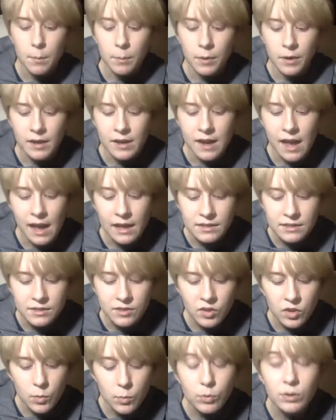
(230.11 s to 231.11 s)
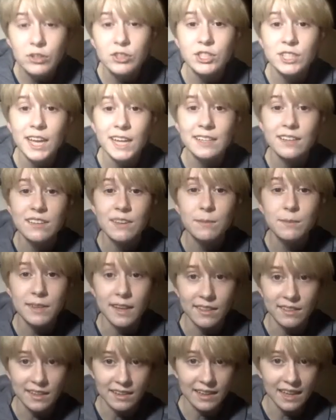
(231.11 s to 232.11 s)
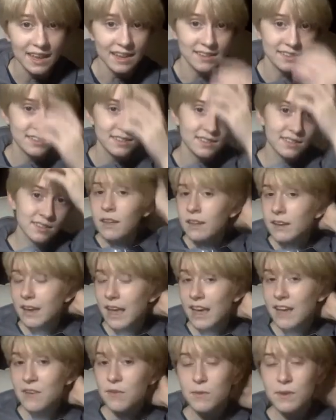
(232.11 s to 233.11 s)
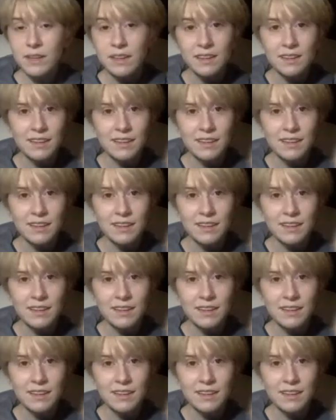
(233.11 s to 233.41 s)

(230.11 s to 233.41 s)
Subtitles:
but I still appreciated them nonetheless. Now,